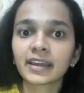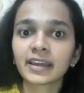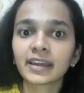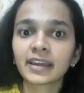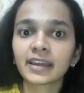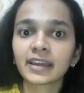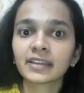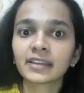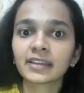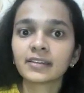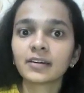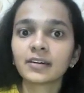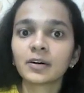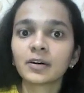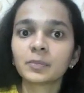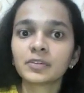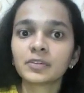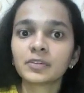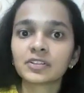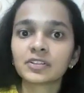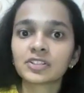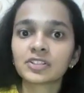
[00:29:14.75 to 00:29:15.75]
a
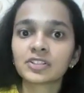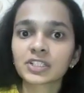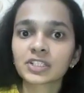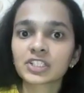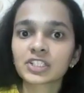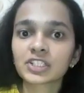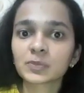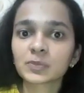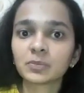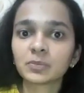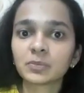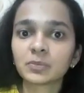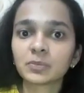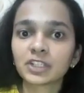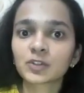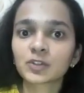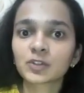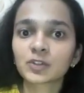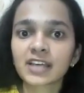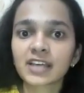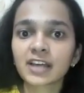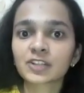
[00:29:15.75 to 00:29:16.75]
purchase which is being made. So
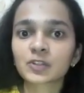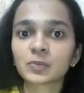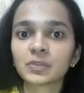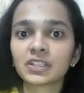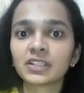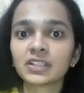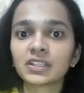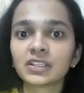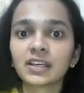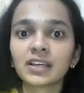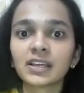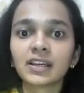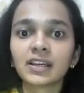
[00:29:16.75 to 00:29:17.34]
this has to be